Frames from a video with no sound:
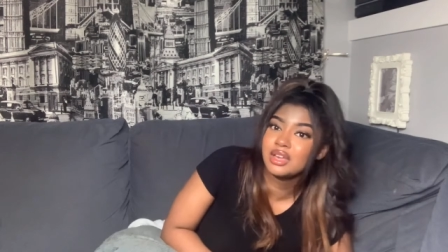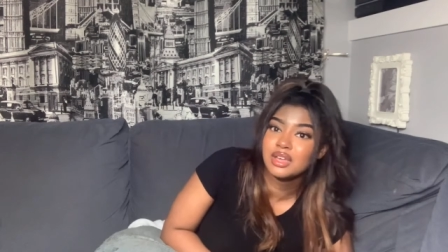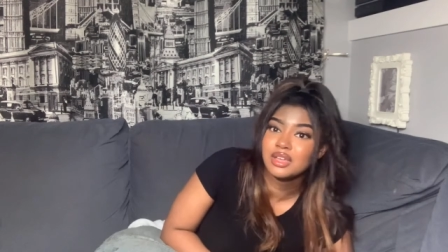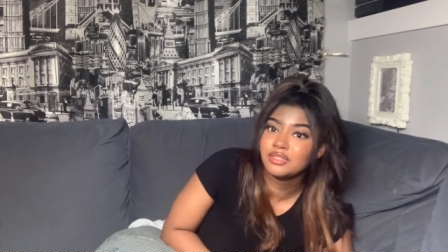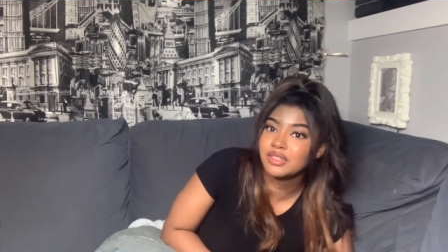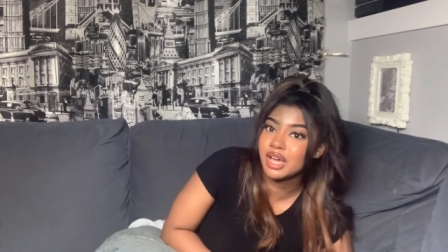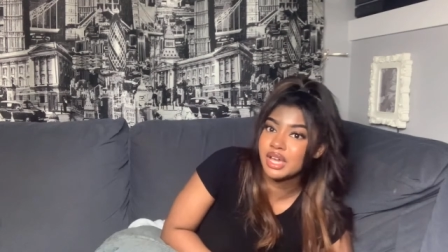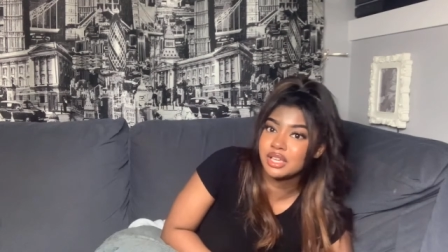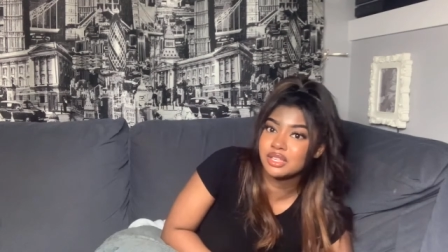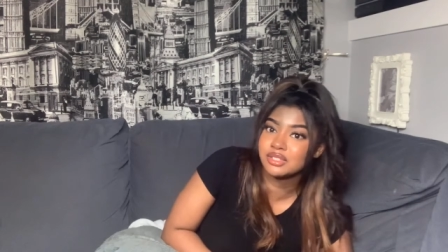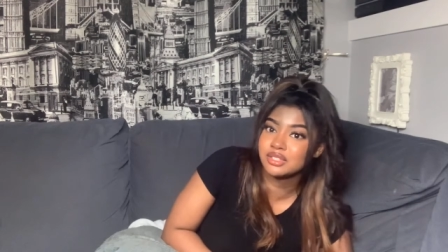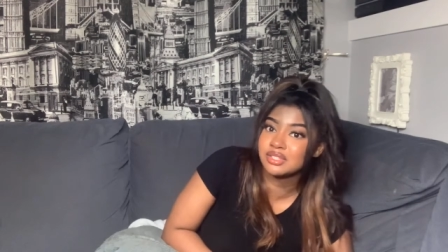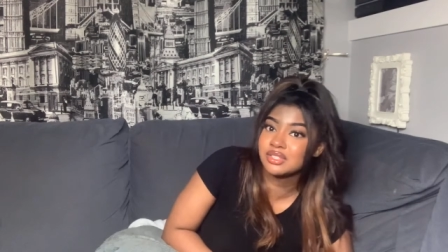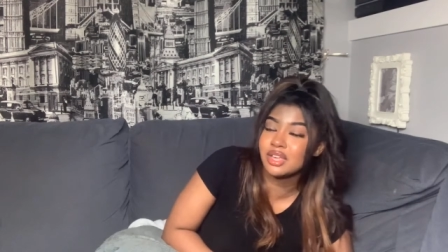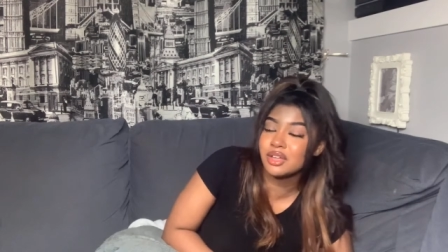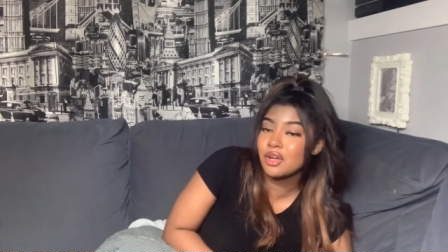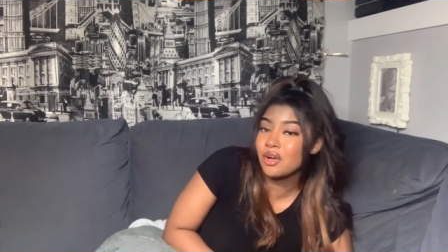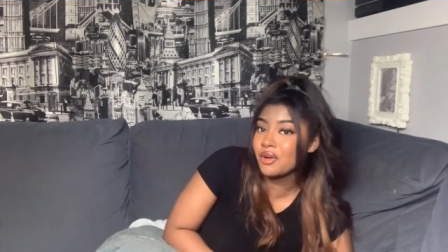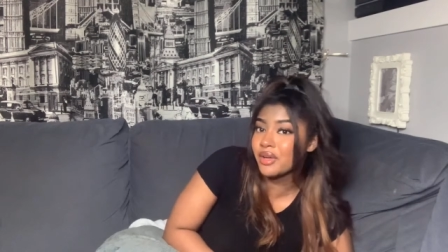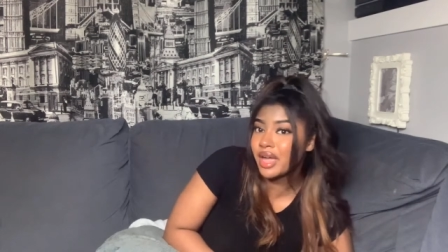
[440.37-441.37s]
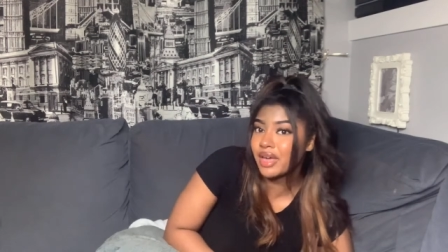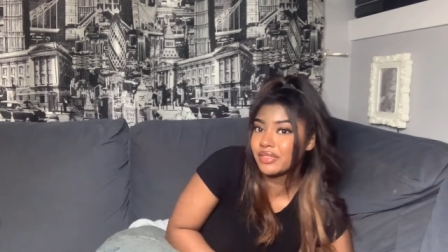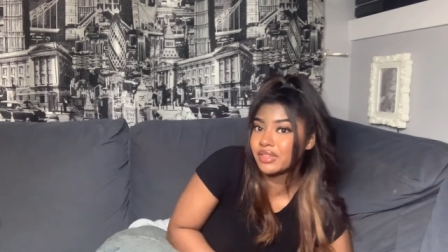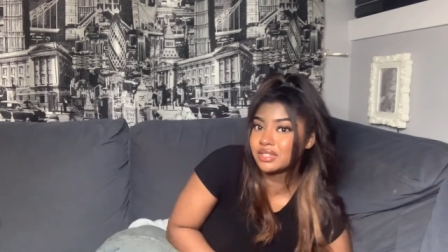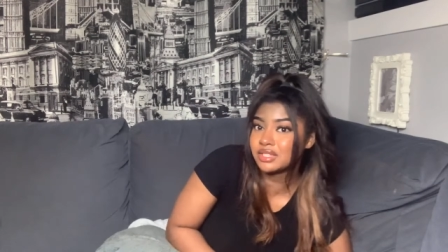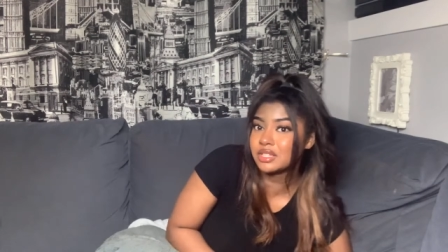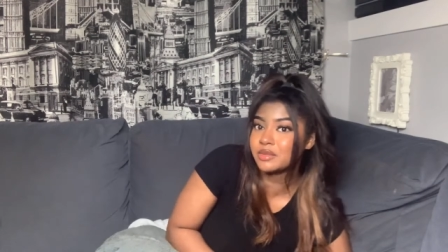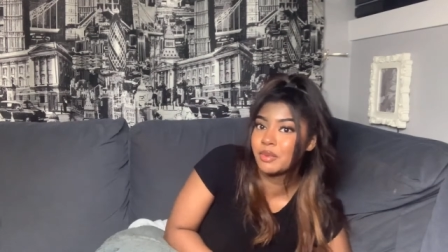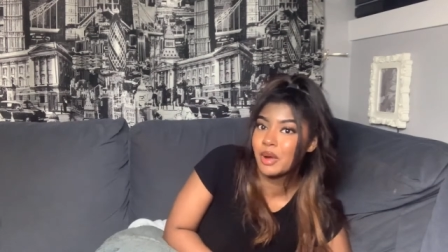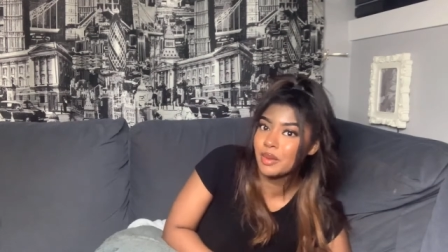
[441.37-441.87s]
that he's just like, oh yeah, this
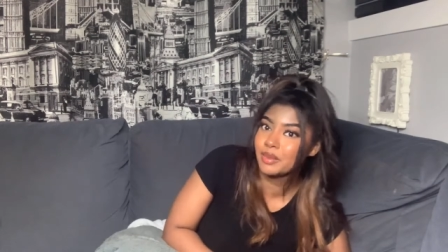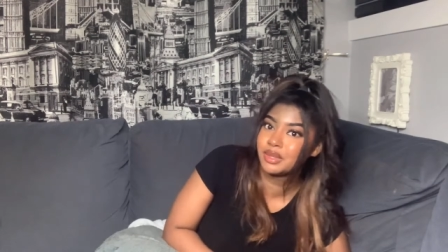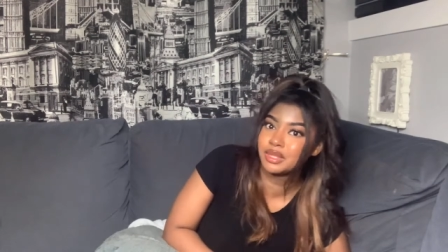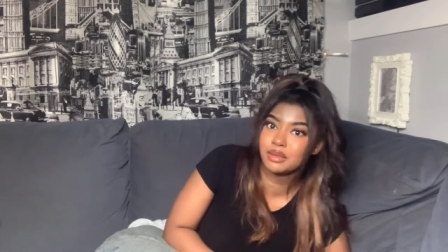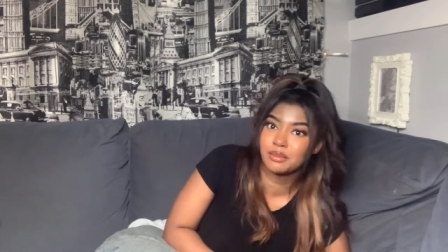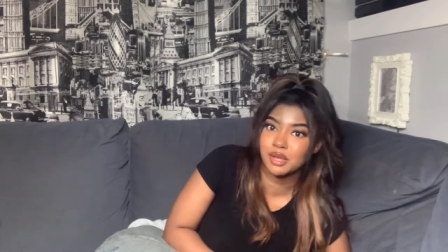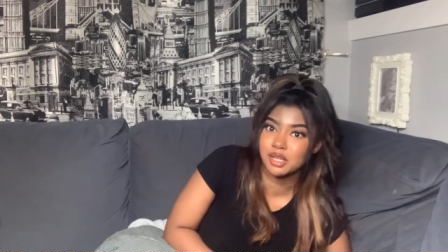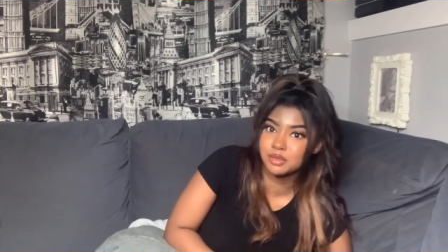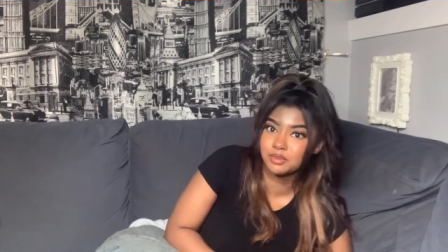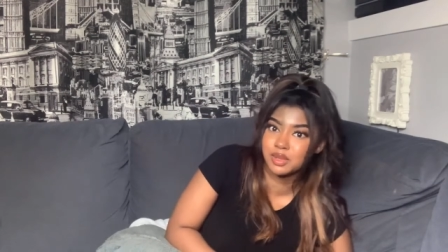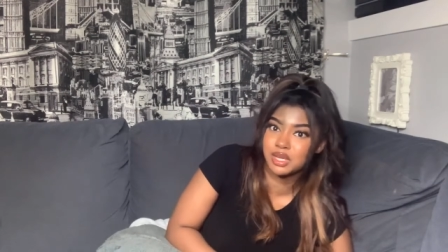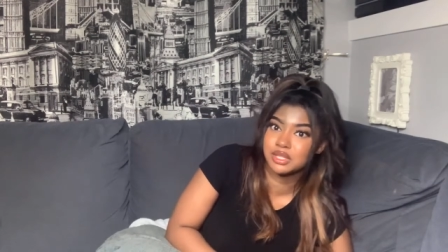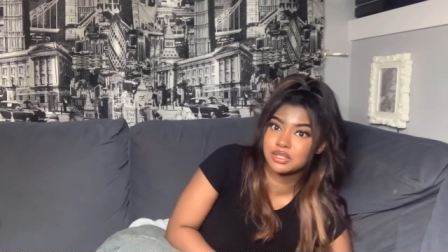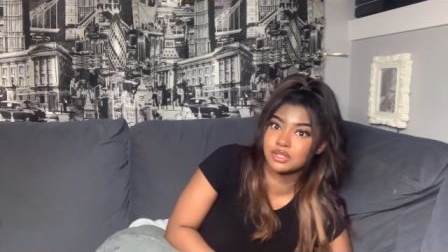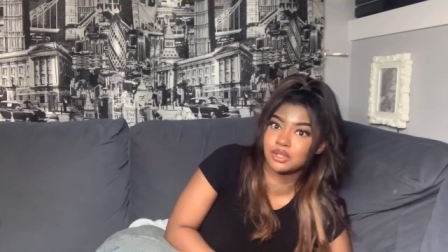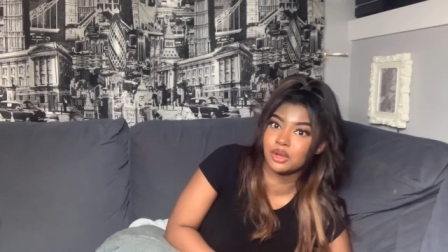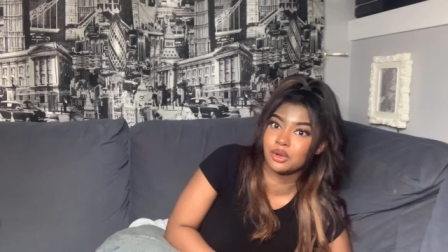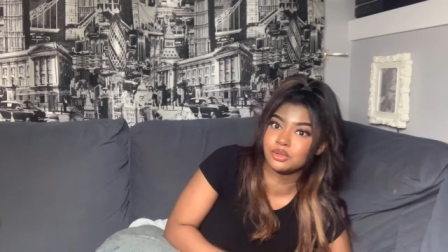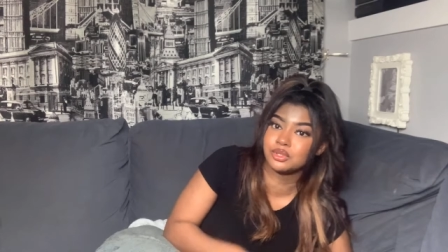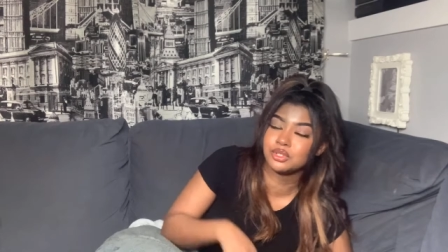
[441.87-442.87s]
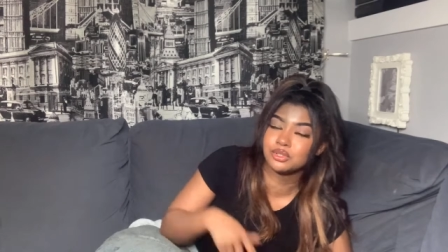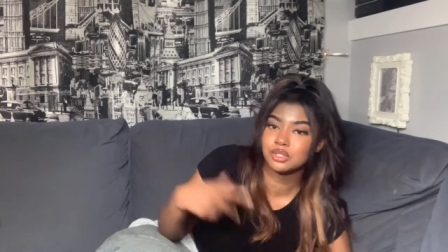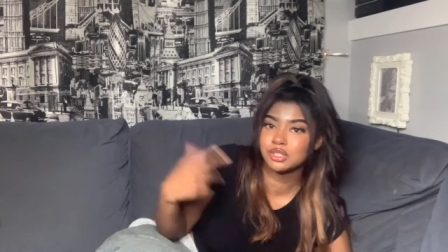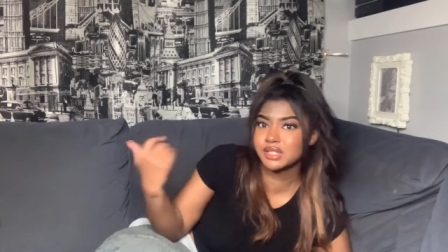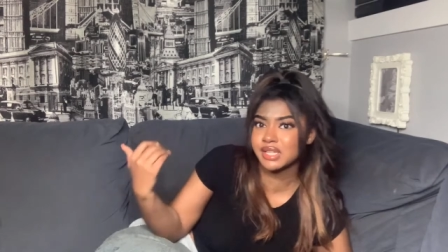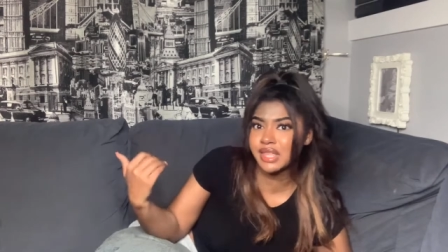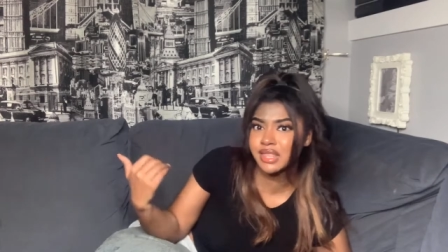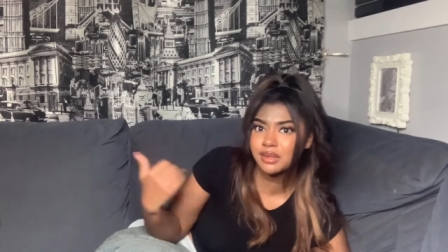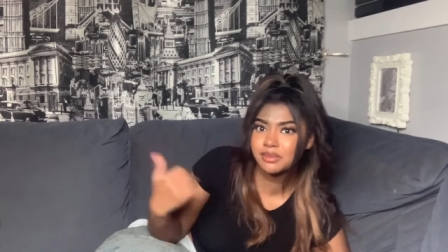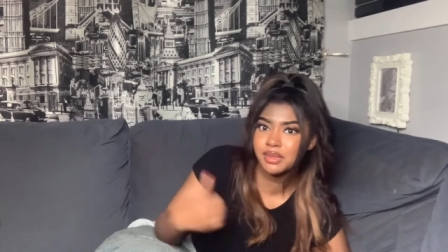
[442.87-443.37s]
is probably the best place to go to, just
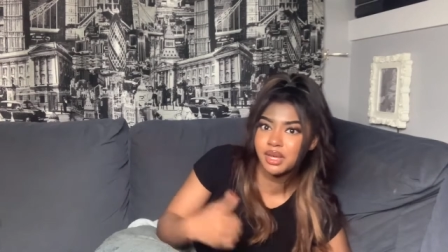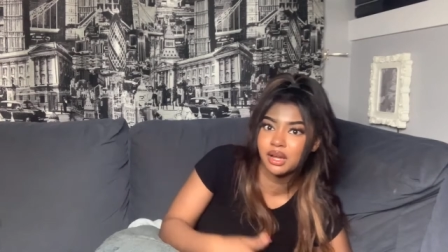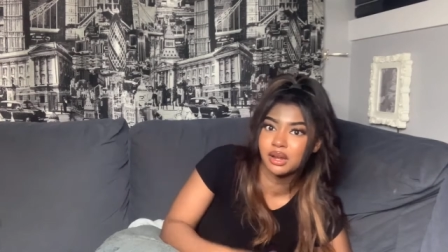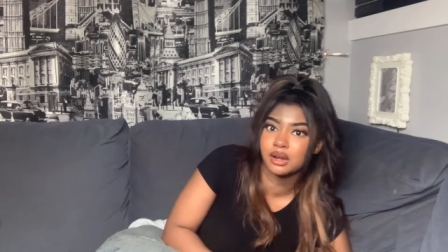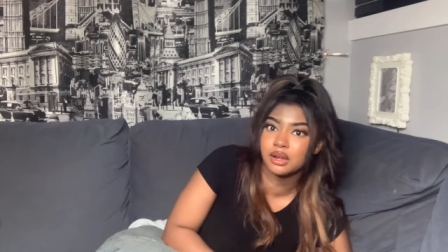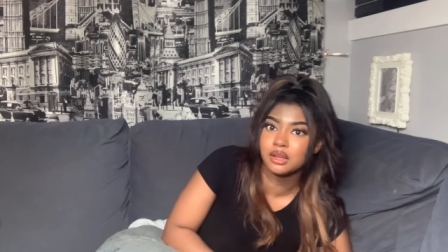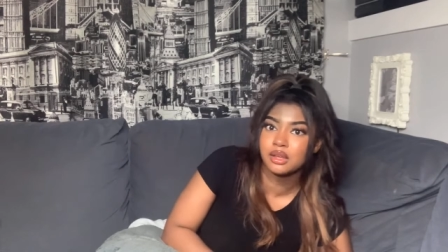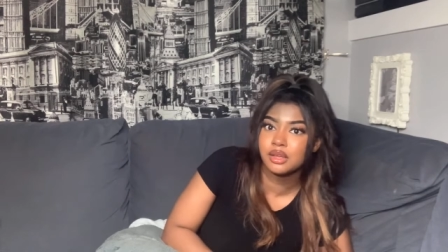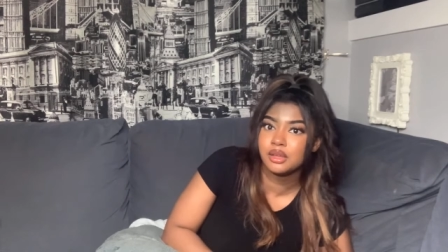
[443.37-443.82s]
send them there.